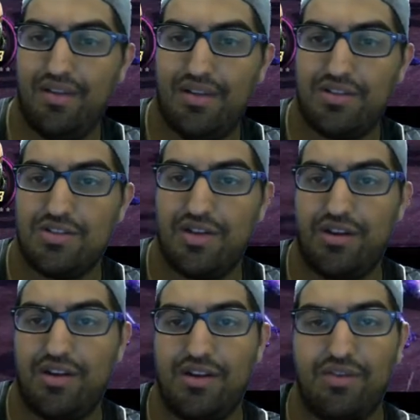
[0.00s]
So now
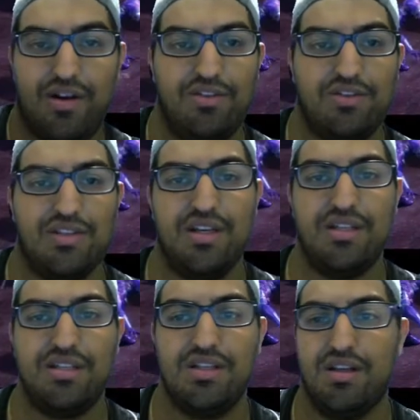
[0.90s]
when I use
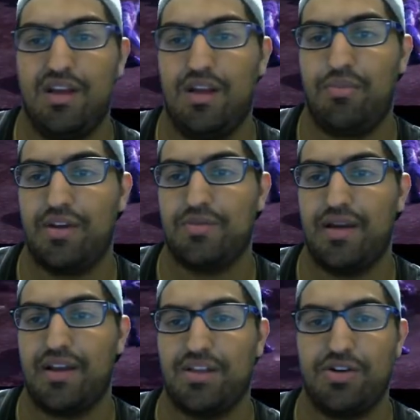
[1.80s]
this, it brings
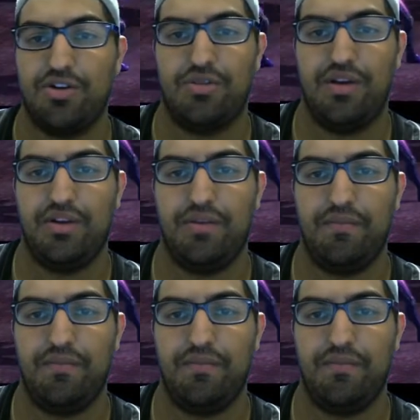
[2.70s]
back the turn meter.